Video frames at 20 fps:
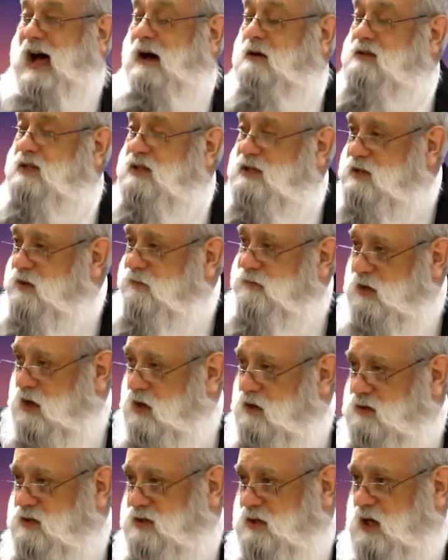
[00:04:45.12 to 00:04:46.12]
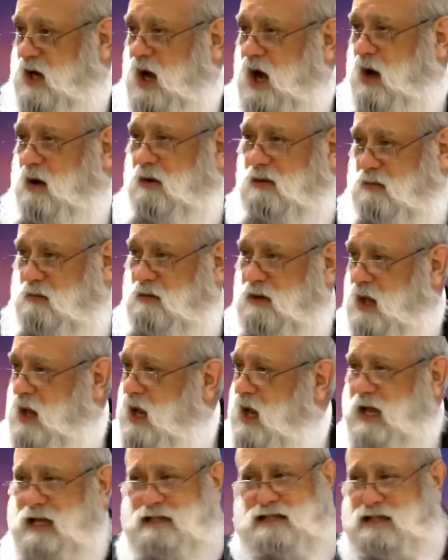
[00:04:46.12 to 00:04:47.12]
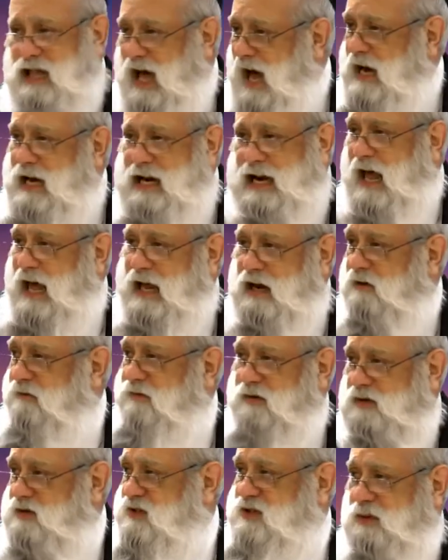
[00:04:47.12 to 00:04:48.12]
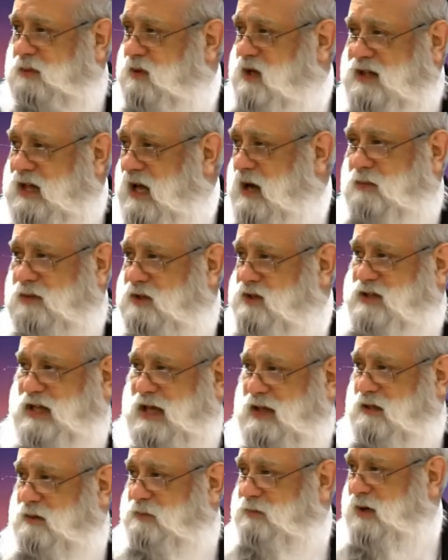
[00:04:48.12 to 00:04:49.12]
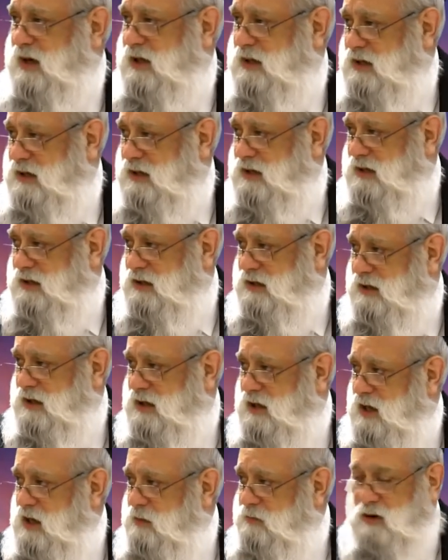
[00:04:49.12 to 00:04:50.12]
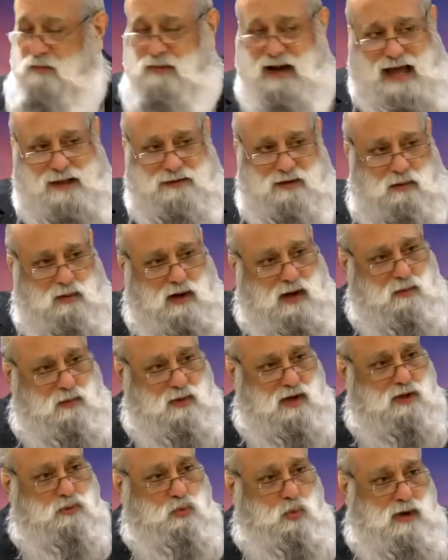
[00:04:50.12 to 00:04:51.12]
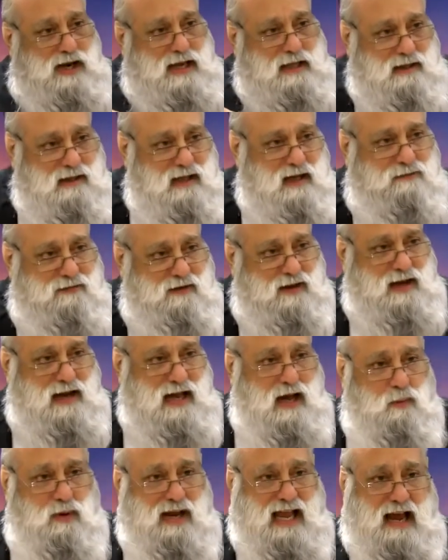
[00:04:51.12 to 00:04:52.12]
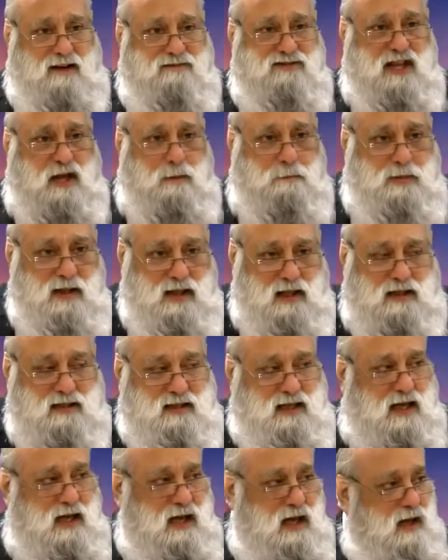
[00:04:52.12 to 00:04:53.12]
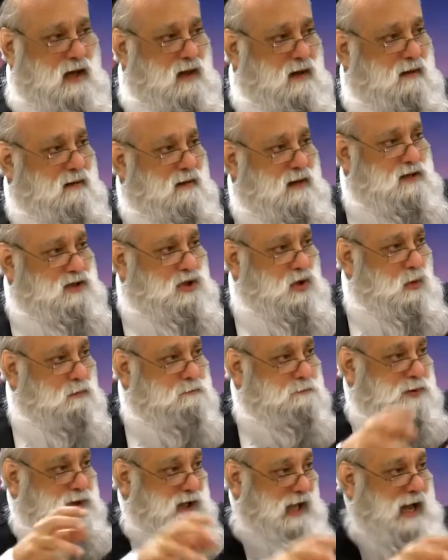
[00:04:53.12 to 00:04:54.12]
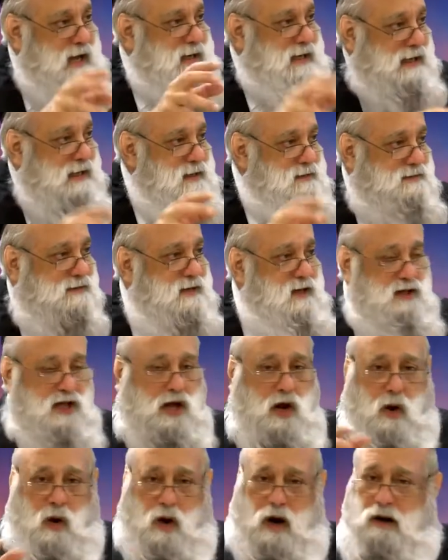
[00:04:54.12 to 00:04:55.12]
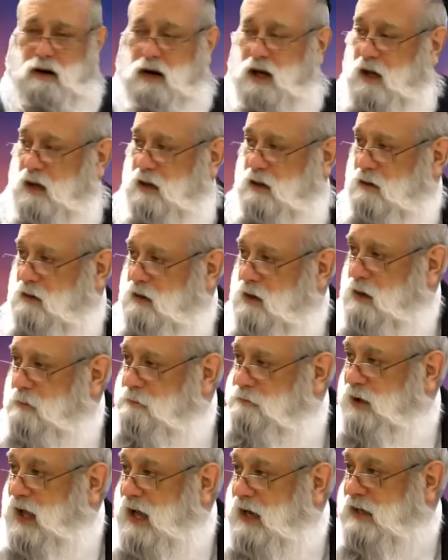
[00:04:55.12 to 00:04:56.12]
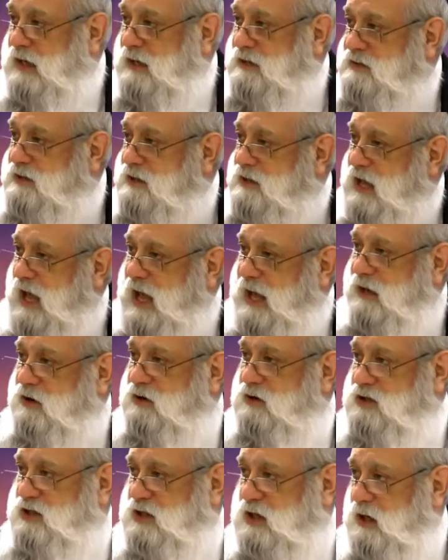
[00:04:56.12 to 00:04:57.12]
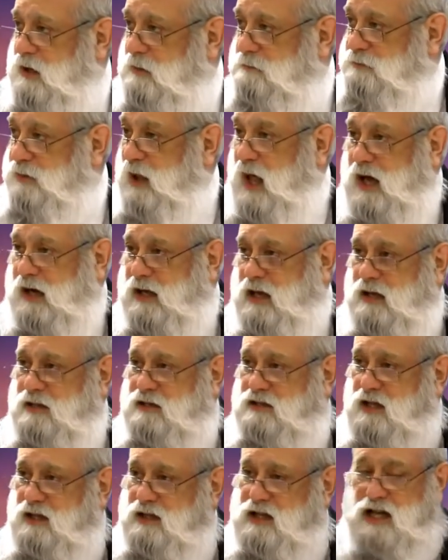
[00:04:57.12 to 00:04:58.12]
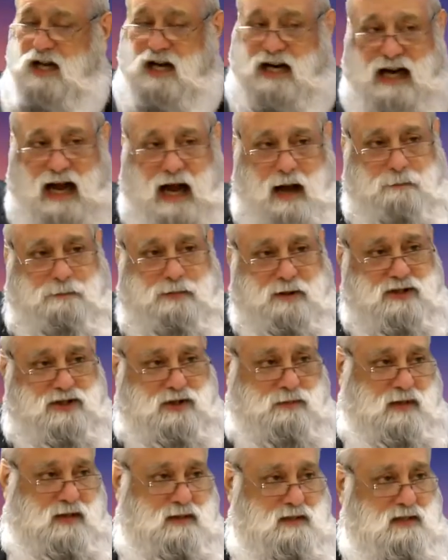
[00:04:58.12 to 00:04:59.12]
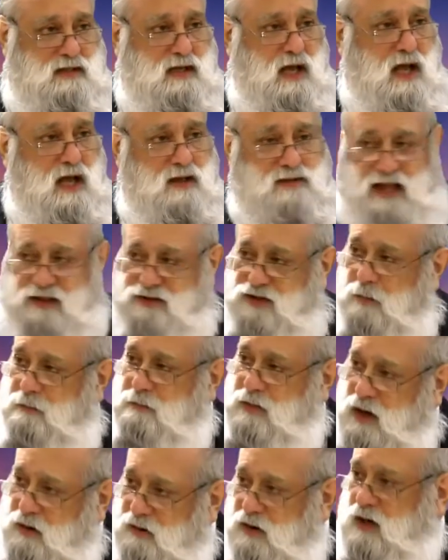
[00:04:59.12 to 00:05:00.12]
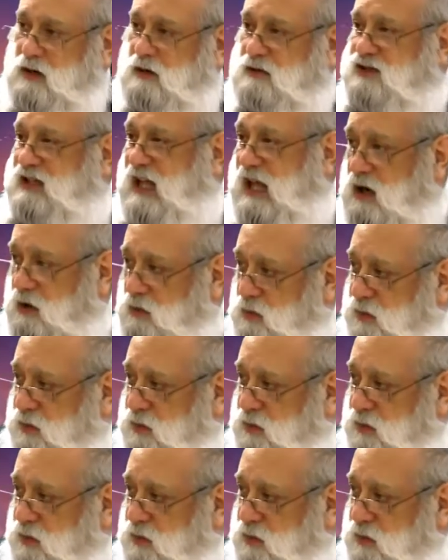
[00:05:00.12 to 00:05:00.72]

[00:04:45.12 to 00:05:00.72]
thousands of years ago, it's not an anniversary that we're celebrating, but rather what we're reliving, and we have the ability to plug into the aura, plug into the energy, plug into the accomplishments that the miracles that